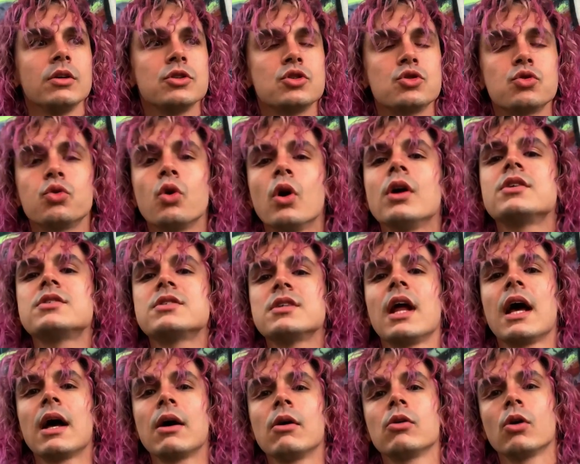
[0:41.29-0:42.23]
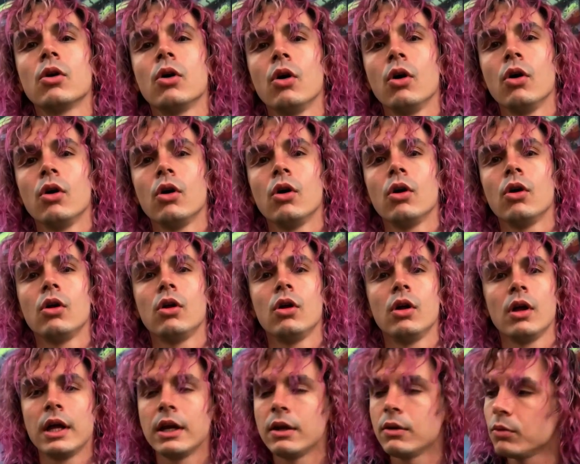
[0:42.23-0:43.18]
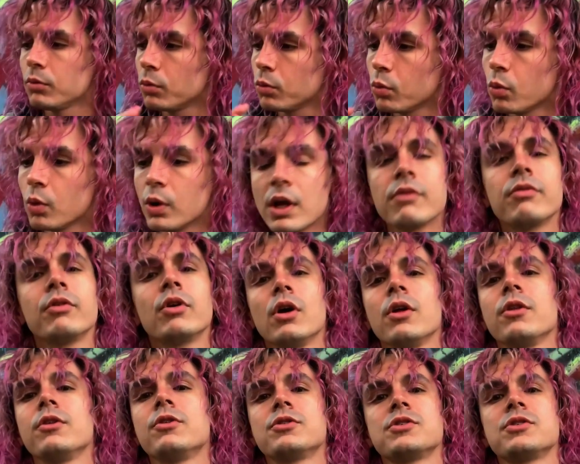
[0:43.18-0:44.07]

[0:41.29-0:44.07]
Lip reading: drugs and alcohol and whatever other